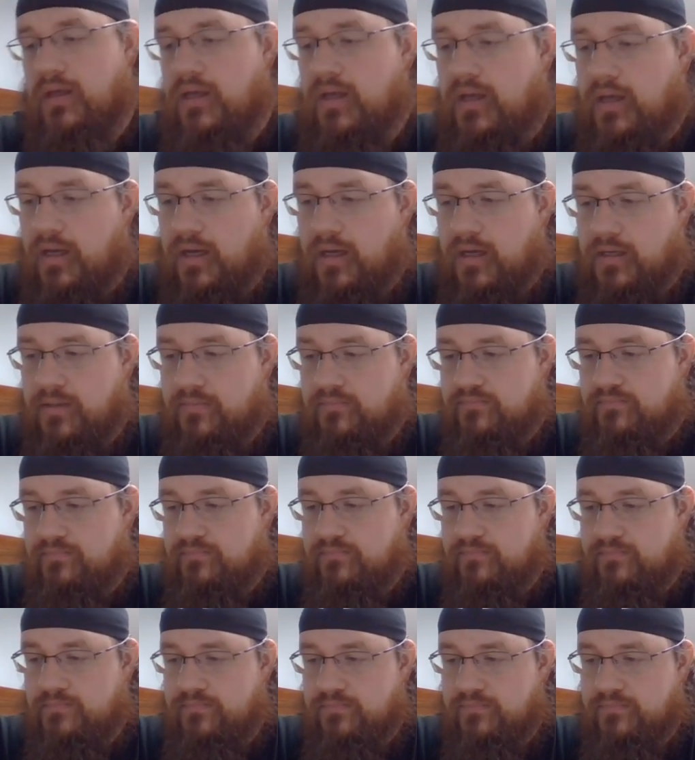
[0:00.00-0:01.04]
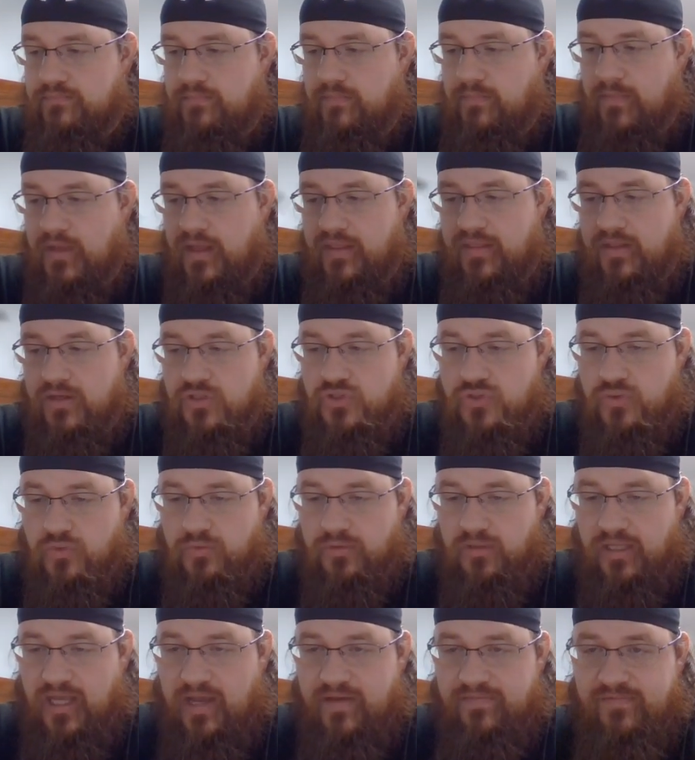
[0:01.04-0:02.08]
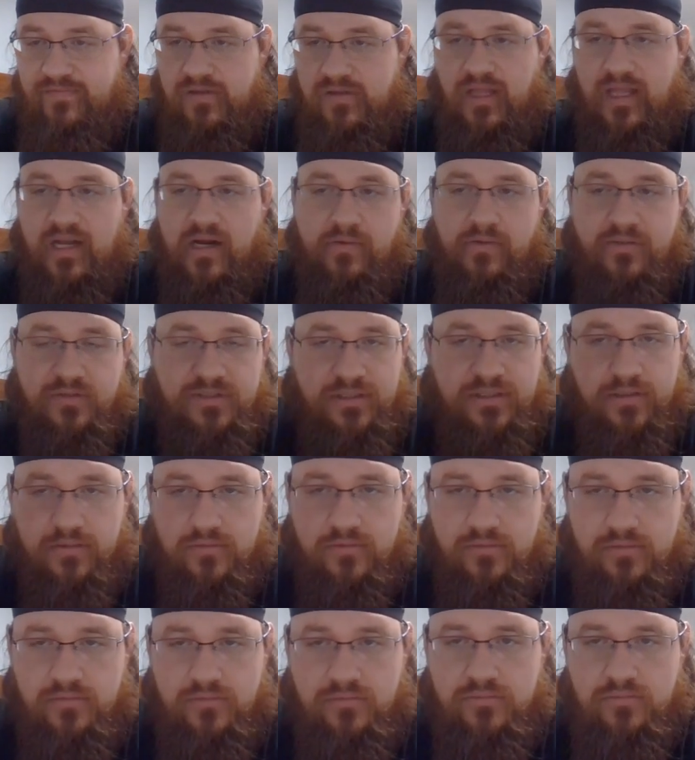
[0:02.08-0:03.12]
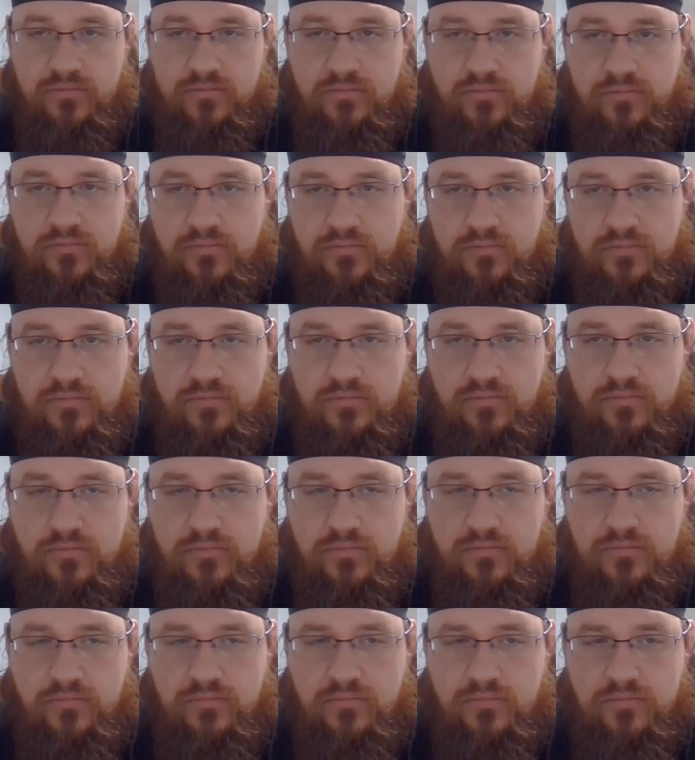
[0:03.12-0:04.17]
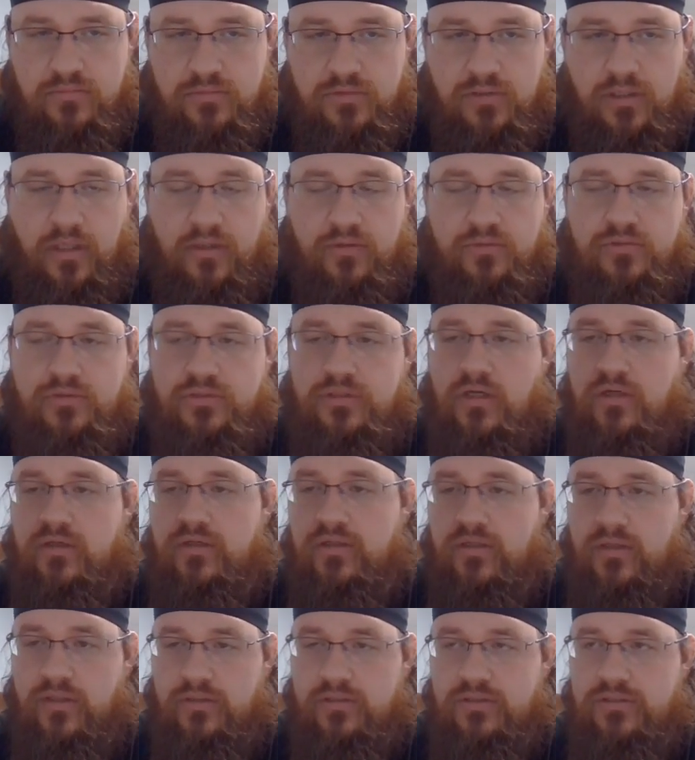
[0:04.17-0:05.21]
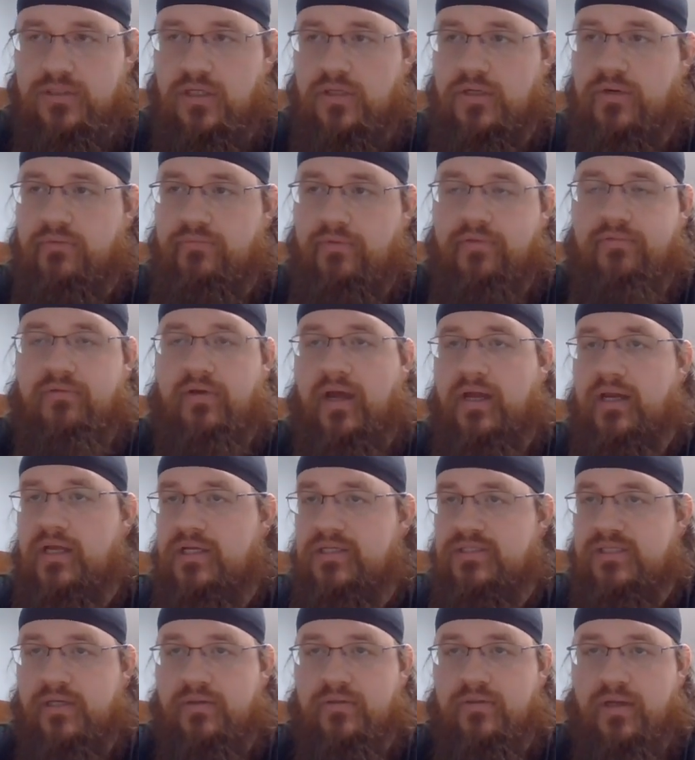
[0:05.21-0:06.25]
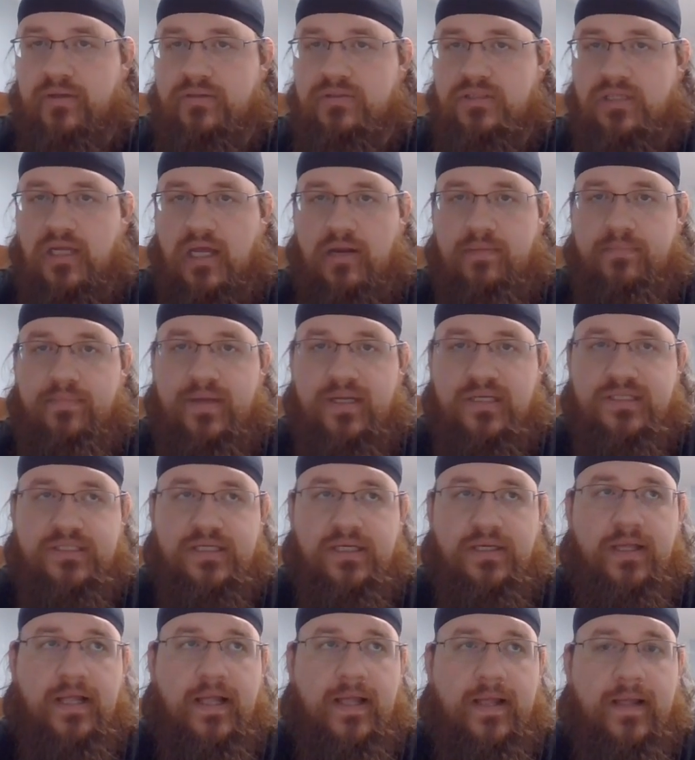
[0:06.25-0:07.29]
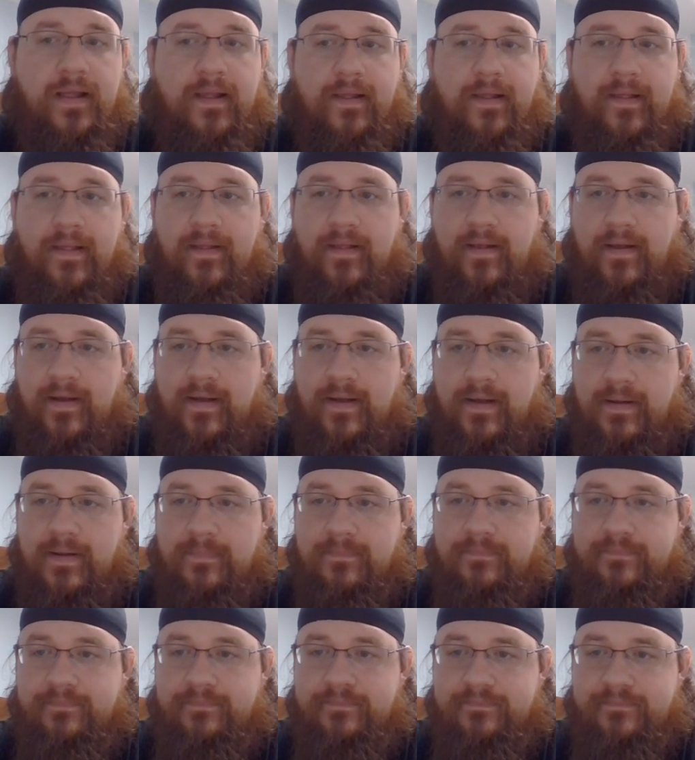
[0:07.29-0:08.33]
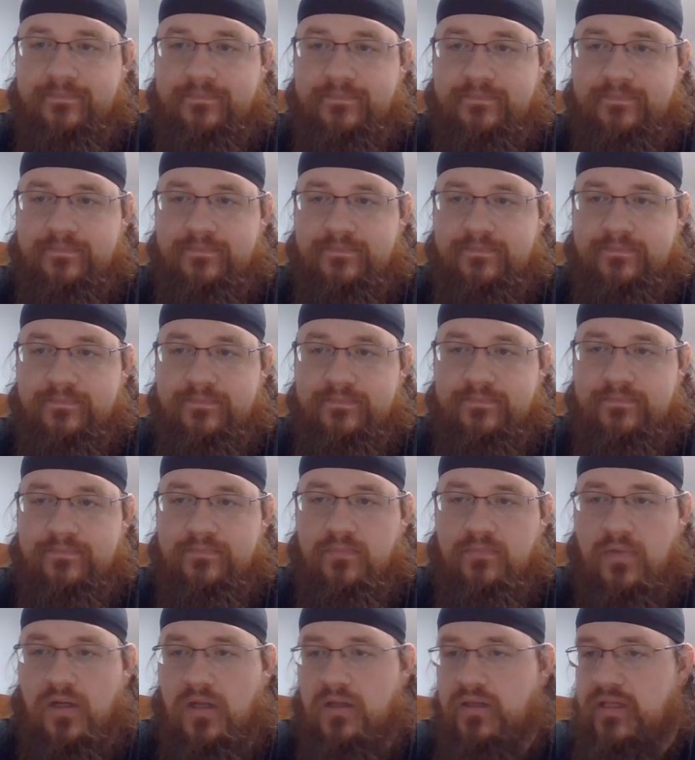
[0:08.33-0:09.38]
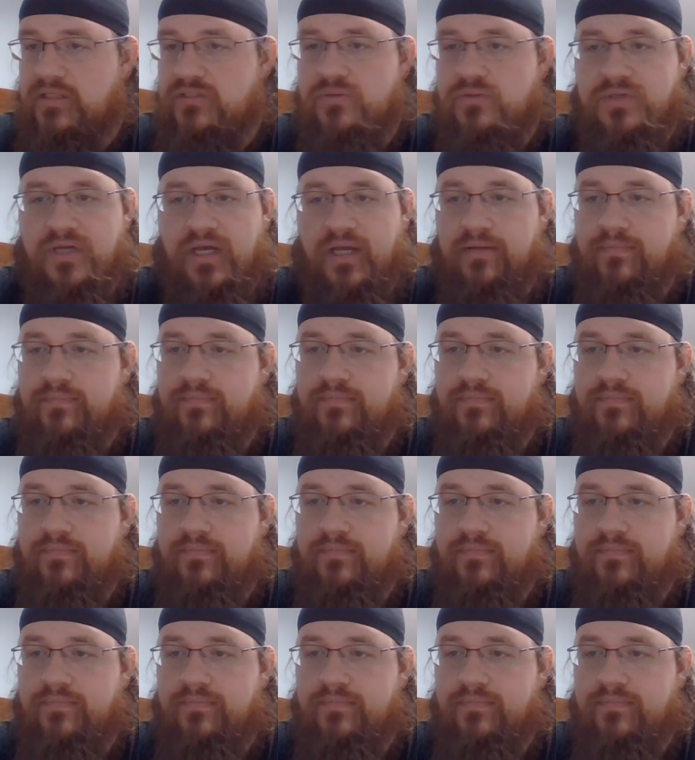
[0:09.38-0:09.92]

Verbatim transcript: Um, and then shortly after that, I was still, you know, starting to starting to rewrite it because I, I was kind of pissy. Um, no, that's okay.